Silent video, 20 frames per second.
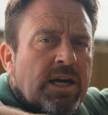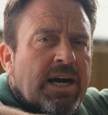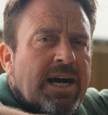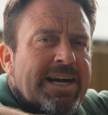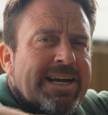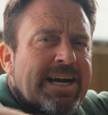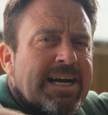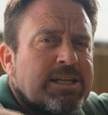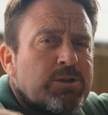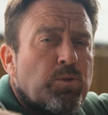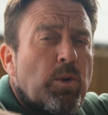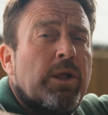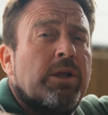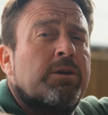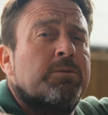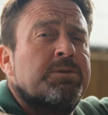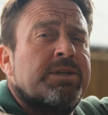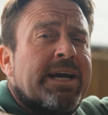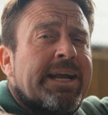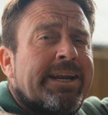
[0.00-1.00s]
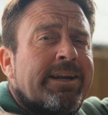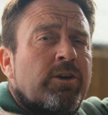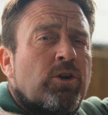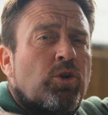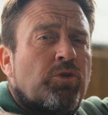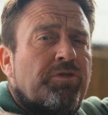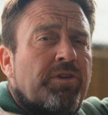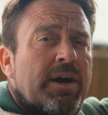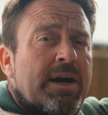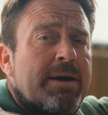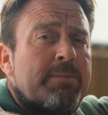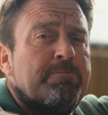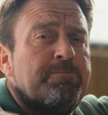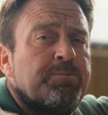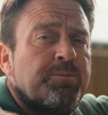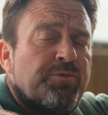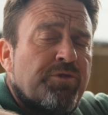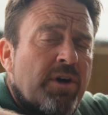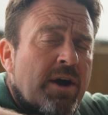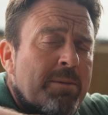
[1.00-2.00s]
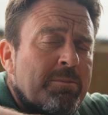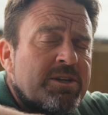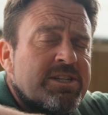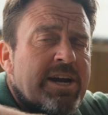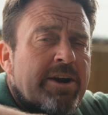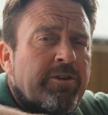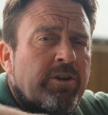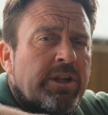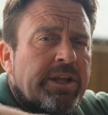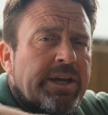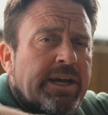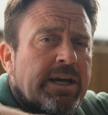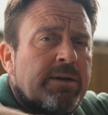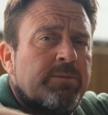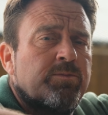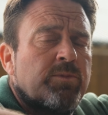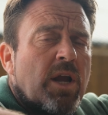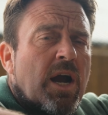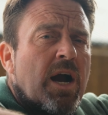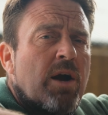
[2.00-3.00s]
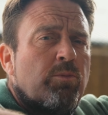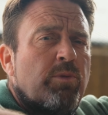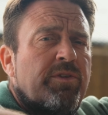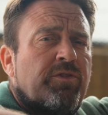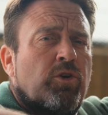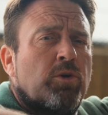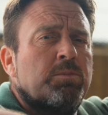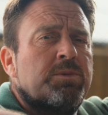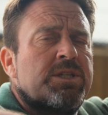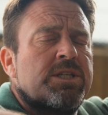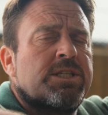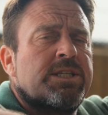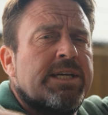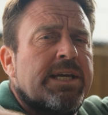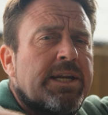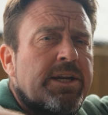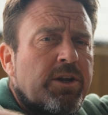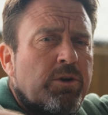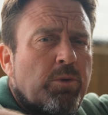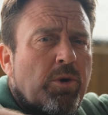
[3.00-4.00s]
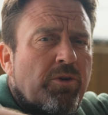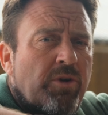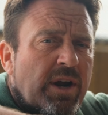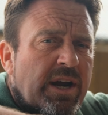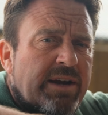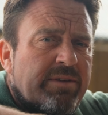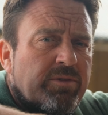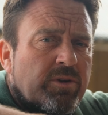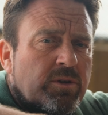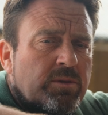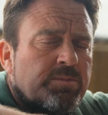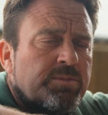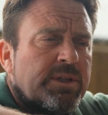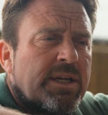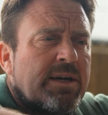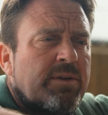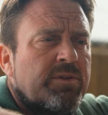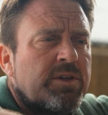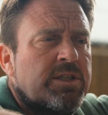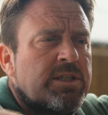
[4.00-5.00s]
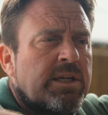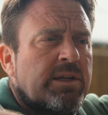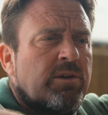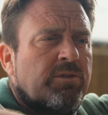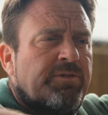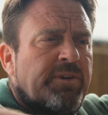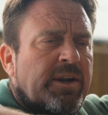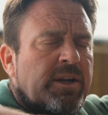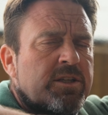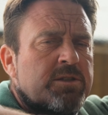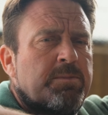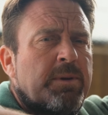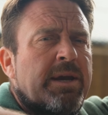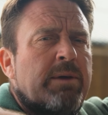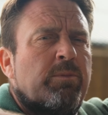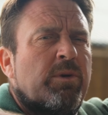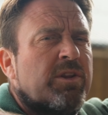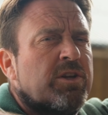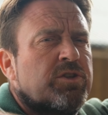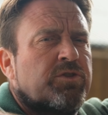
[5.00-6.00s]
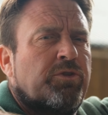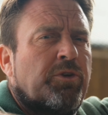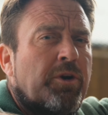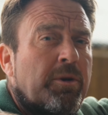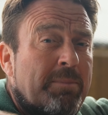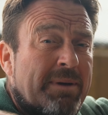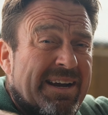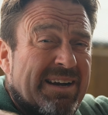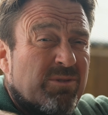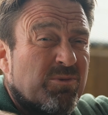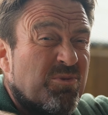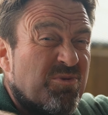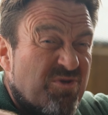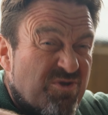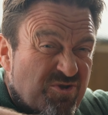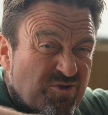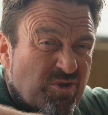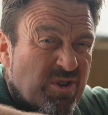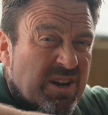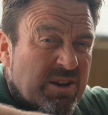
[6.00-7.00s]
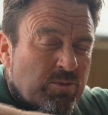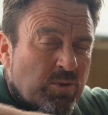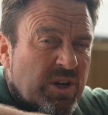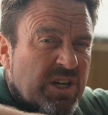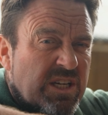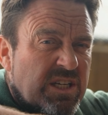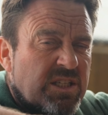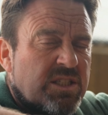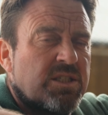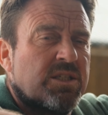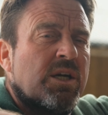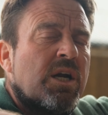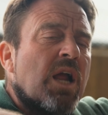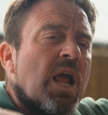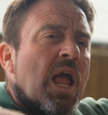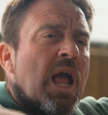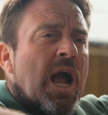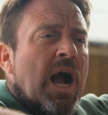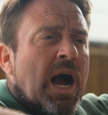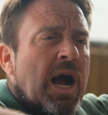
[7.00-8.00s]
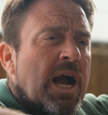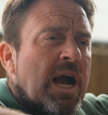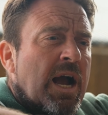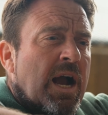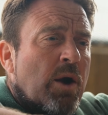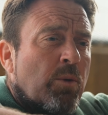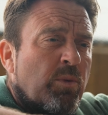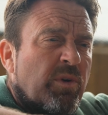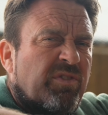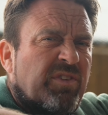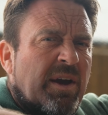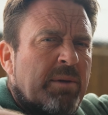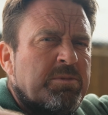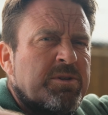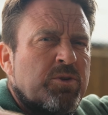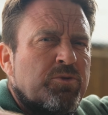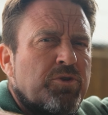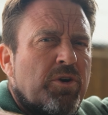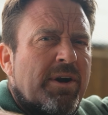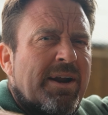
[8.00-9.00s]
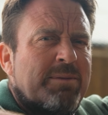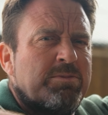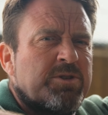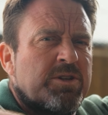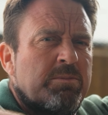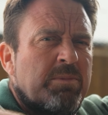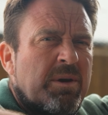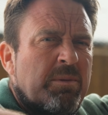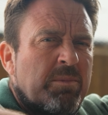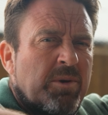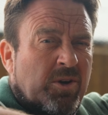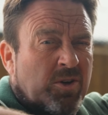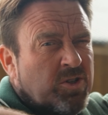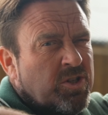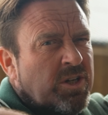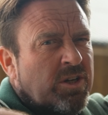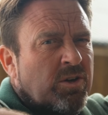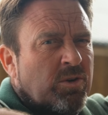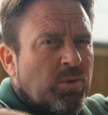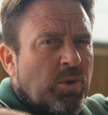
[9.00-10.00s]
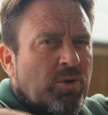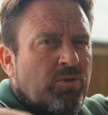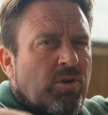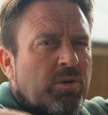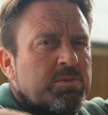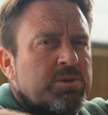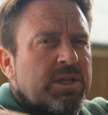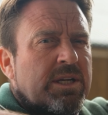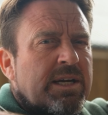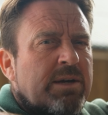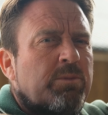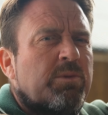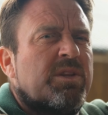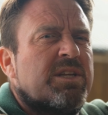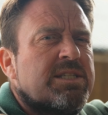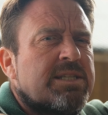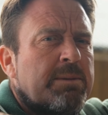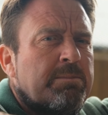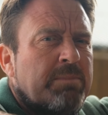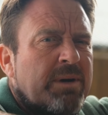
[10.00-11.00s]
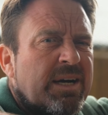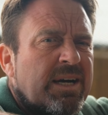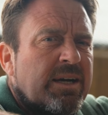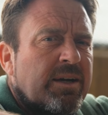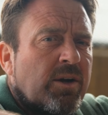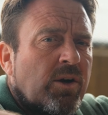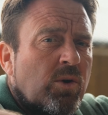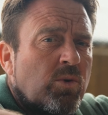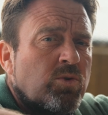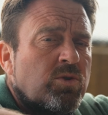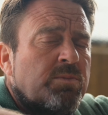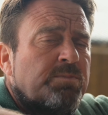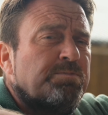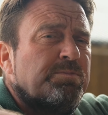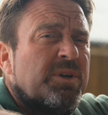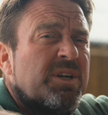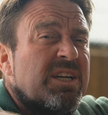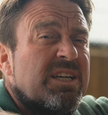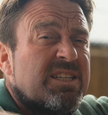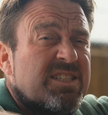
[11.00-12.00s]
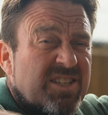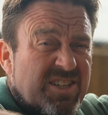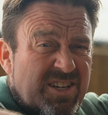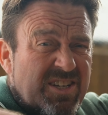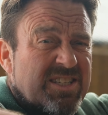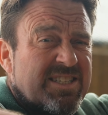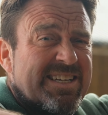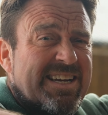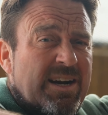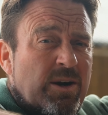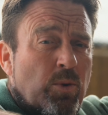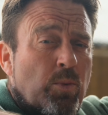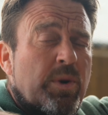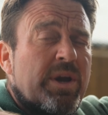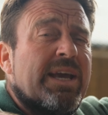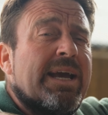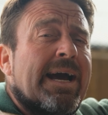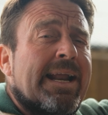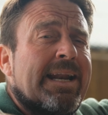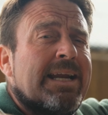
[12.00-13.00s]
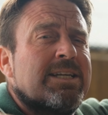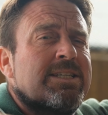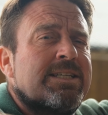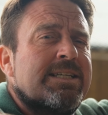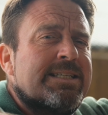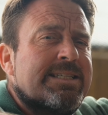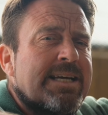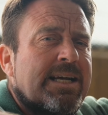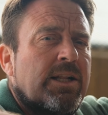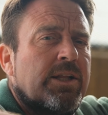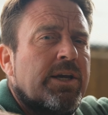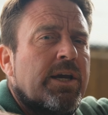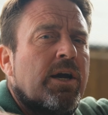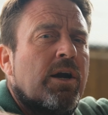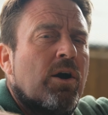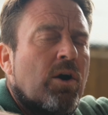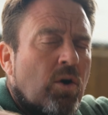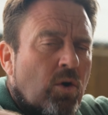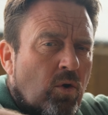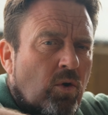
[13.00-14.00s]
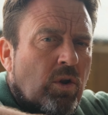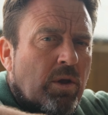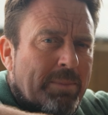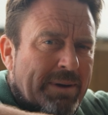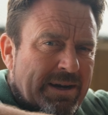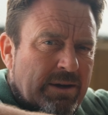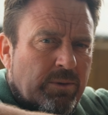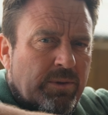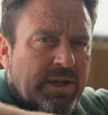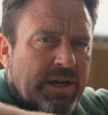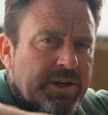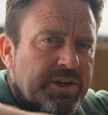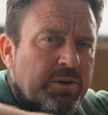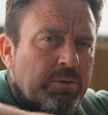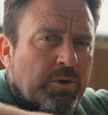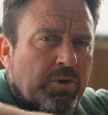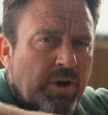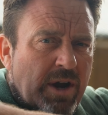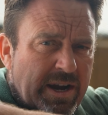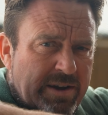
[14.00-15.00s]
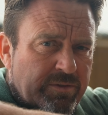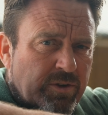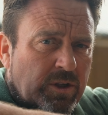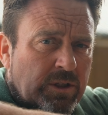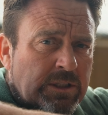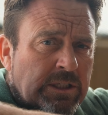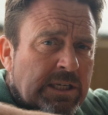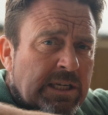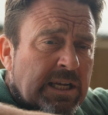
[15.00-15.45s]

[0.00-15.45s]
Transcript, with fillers: Hi guys, welcome to Hall Farm. Farmer Darrell here, and we've come to see a new arrival. Now this little fella's been with us for about three weeks. Uh, we've kept it under wraps a bit because you know what Rob's like with his embargoes, but it turns out we can actually tell you all about that new arrival.